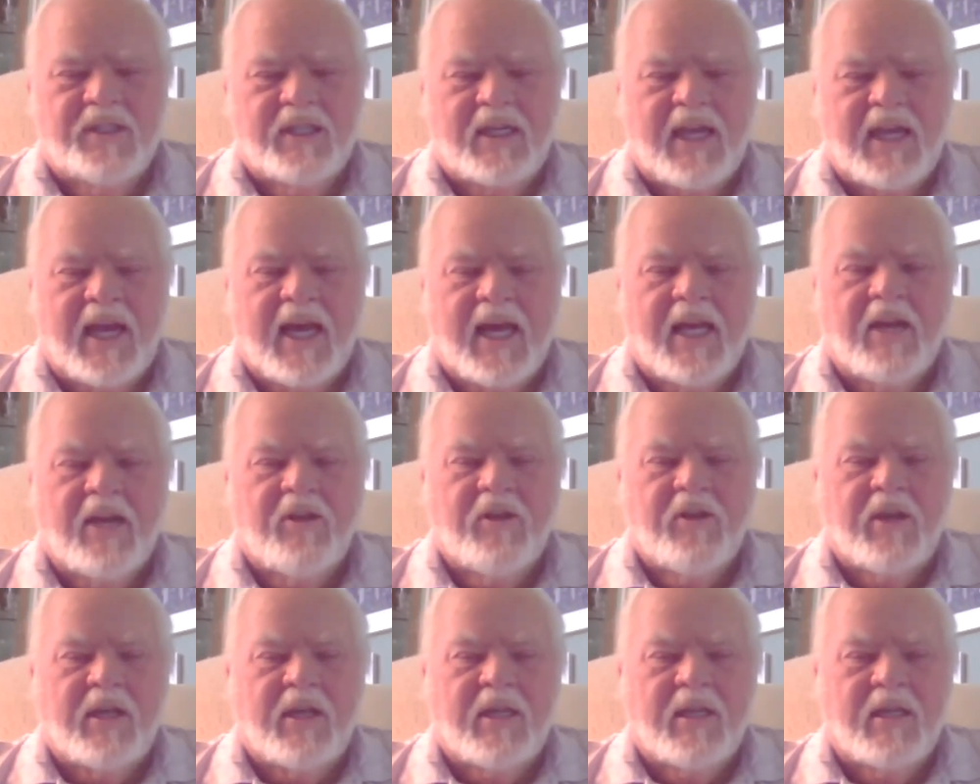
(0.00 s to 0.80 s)
kind
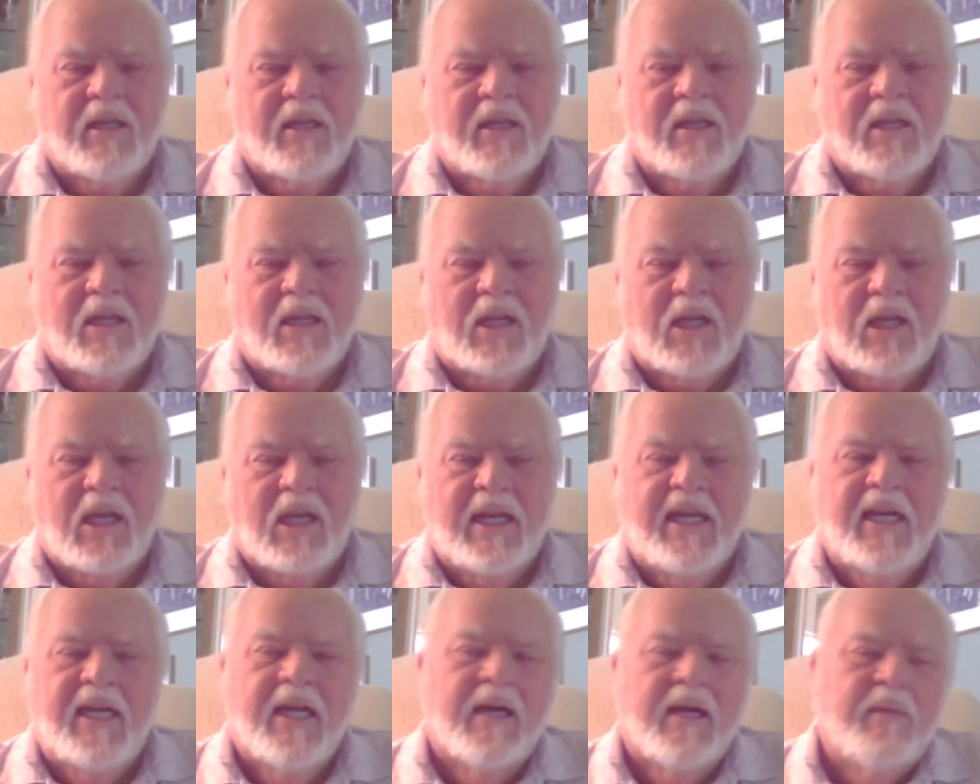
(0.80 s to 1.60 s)
of the
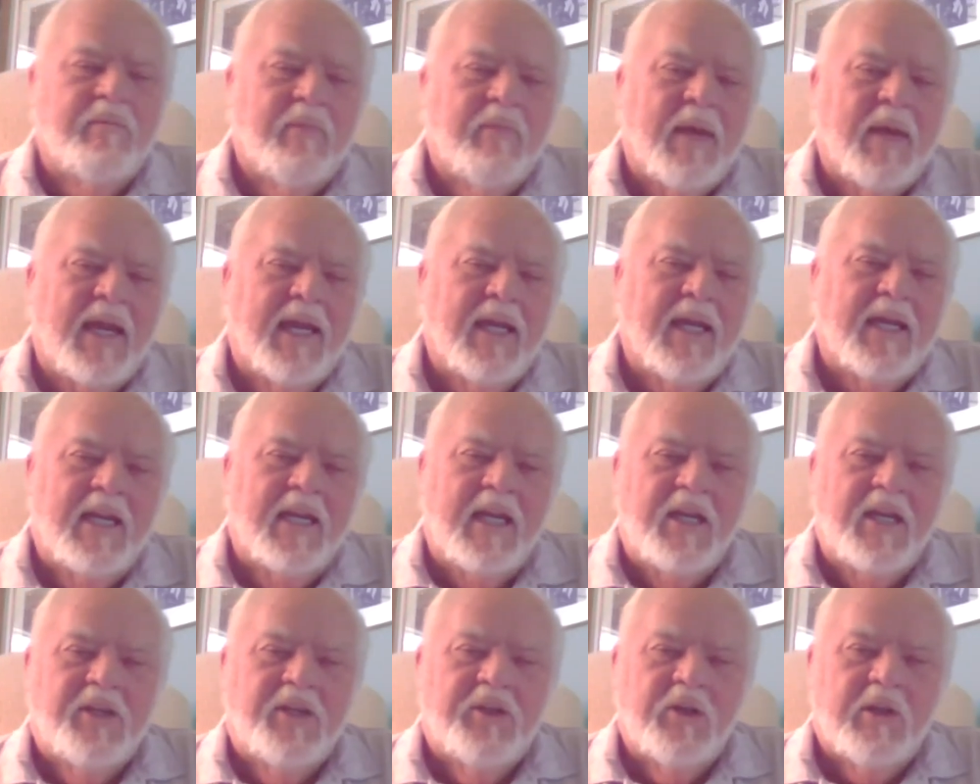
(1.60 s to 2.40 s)
cleanup man.
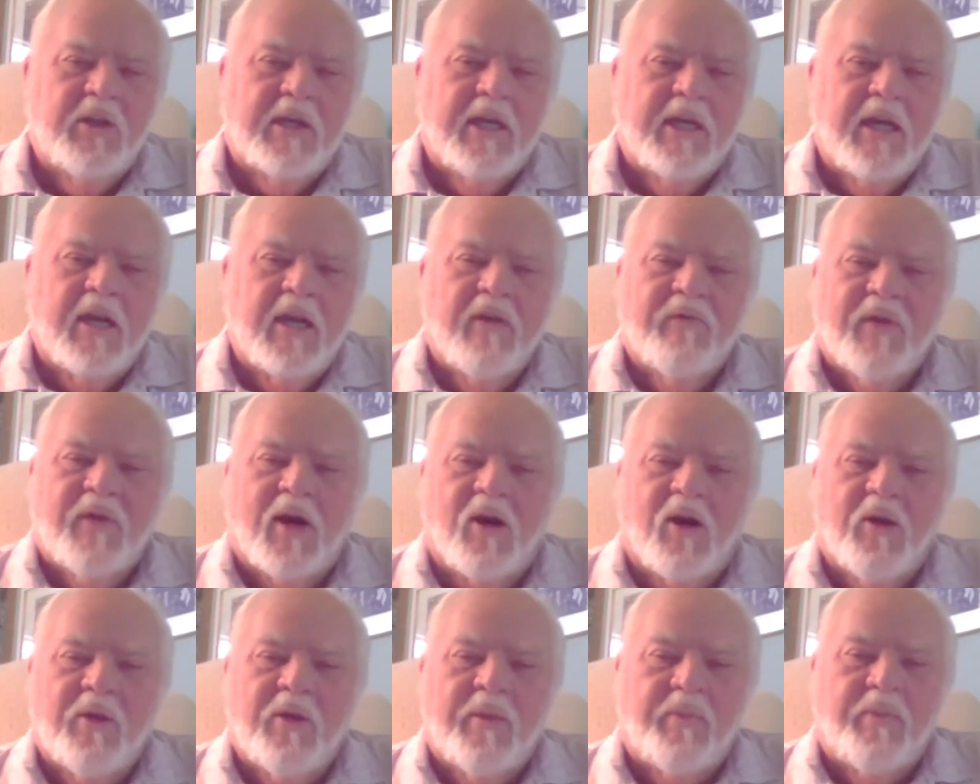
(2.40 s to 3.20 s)
He took care of
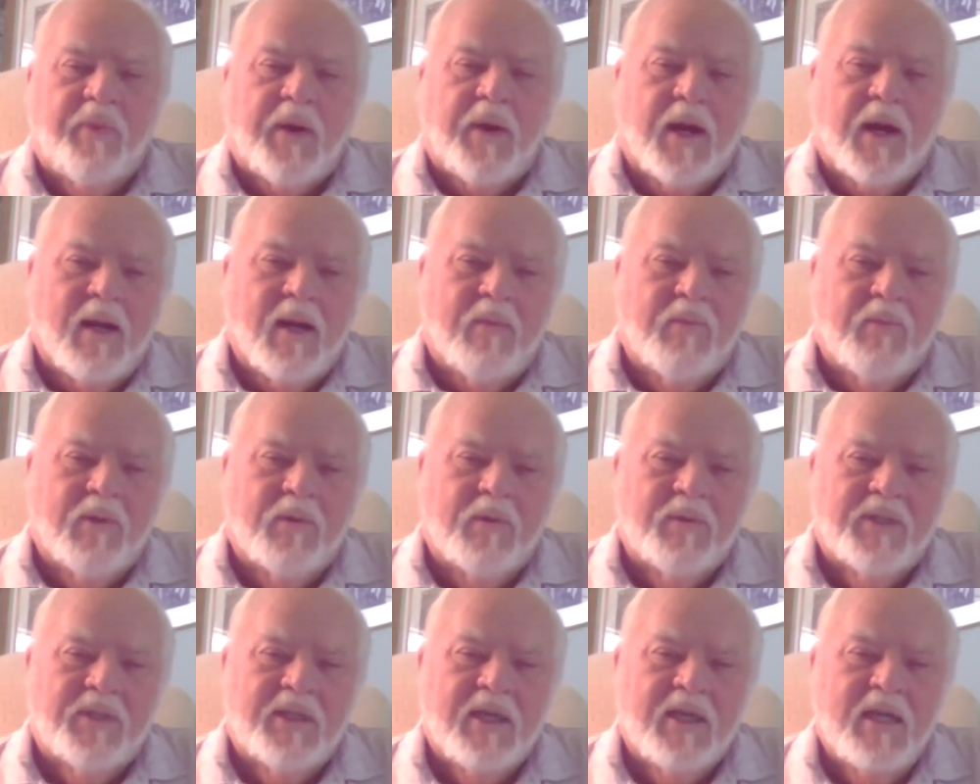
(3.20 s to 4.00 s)
all the
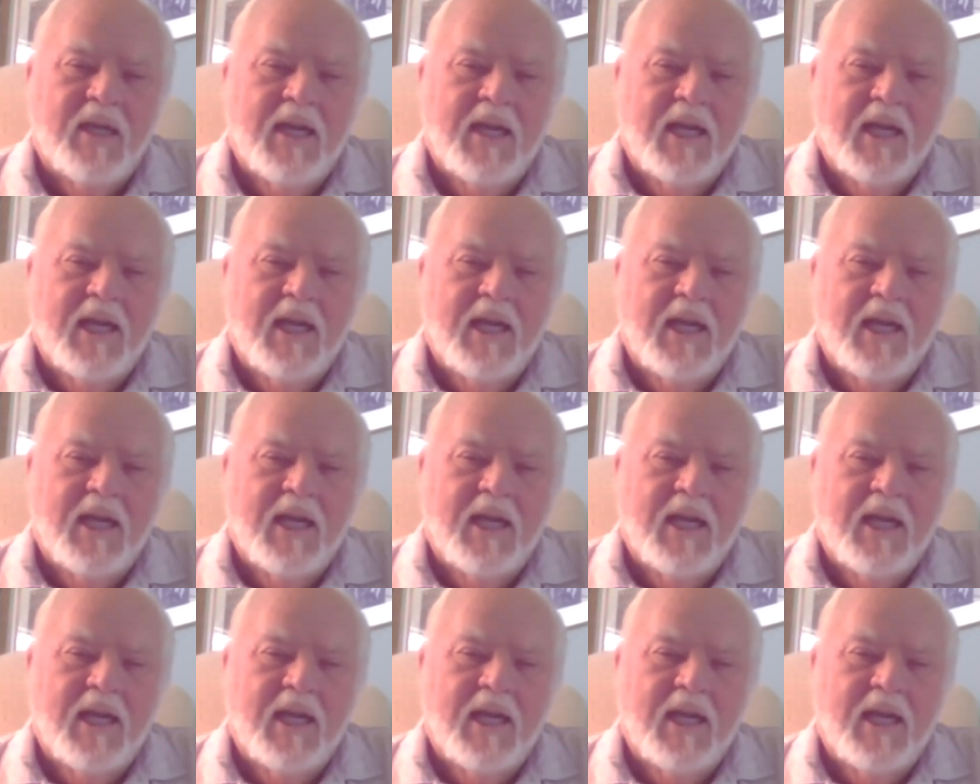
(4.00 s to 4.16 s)
problems.